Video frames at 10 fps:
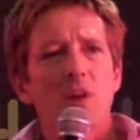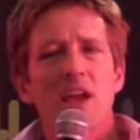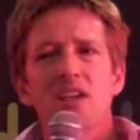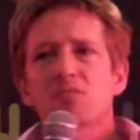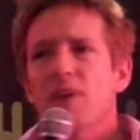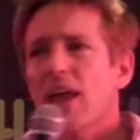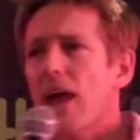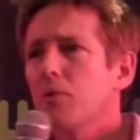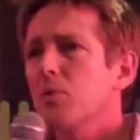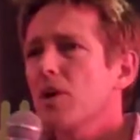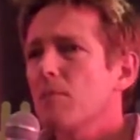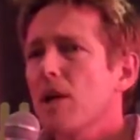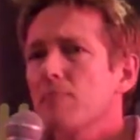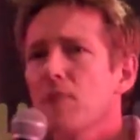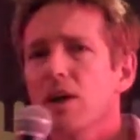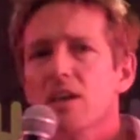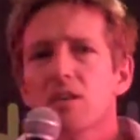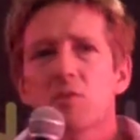plans about how we were going to make money.